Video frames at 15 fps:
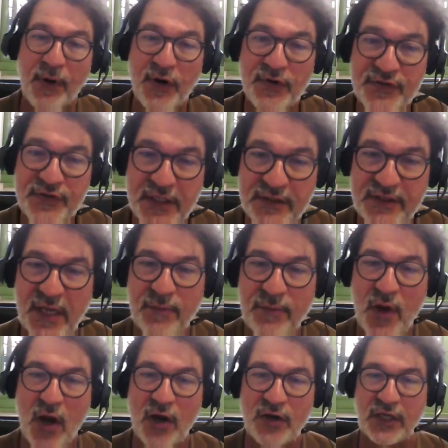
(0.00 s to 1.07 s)
Peircian
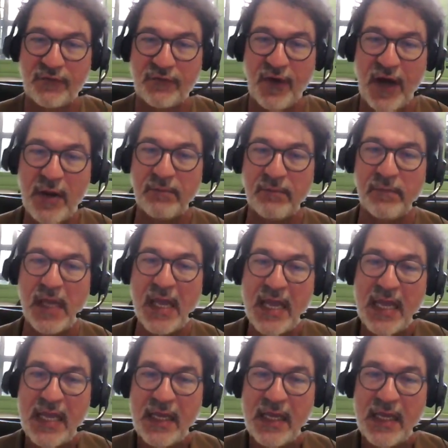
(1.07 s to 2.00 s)
semiotic frame,